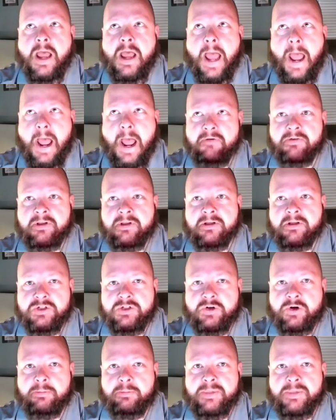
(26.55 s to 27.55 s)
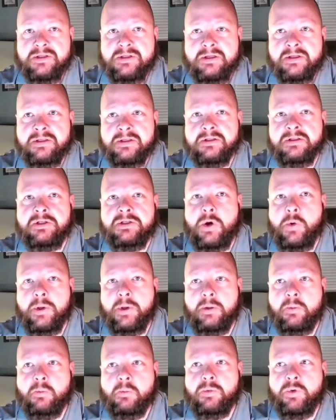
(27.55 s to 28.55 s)
having a strong business is
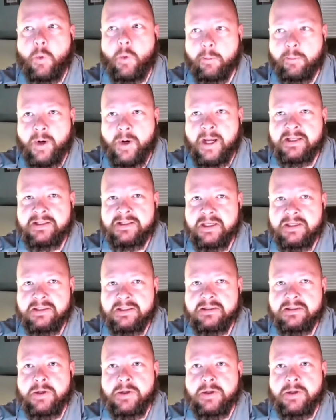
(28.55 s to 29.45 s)
knowing your processes,